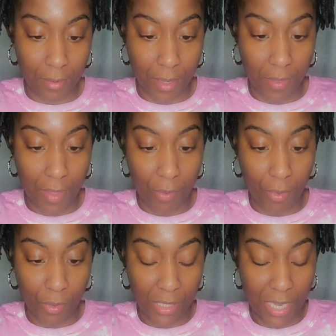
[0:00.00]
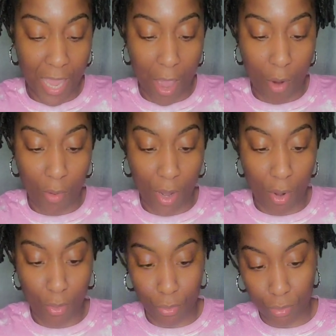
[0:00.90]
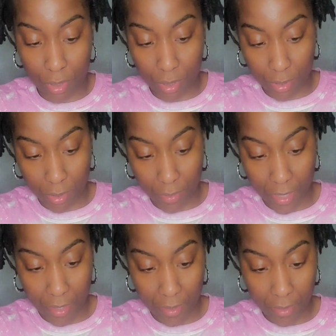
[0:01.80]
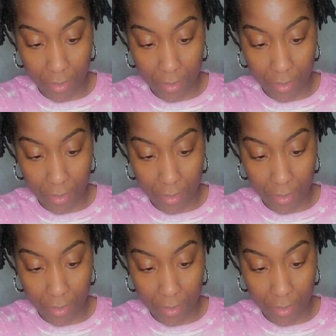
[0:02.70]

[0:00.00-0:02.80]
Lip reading: And then we'll see how it holds. Okay?